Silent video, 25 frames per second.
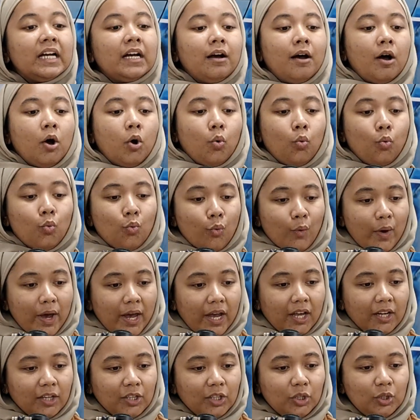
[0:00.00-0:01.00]
when
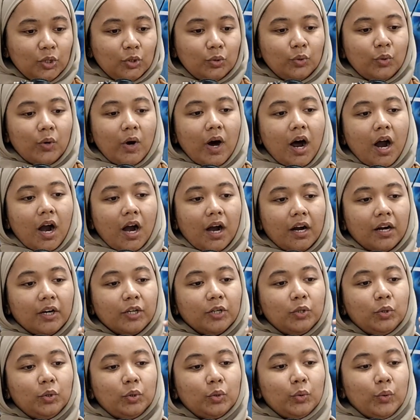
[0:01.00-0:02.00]
you are
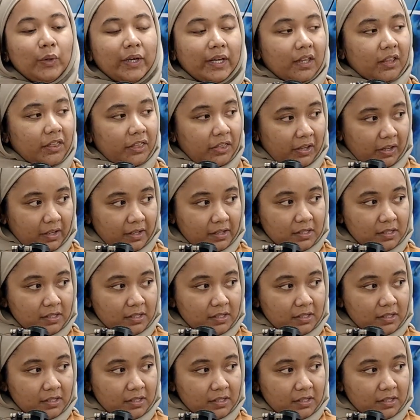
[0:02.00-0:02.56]
doing things,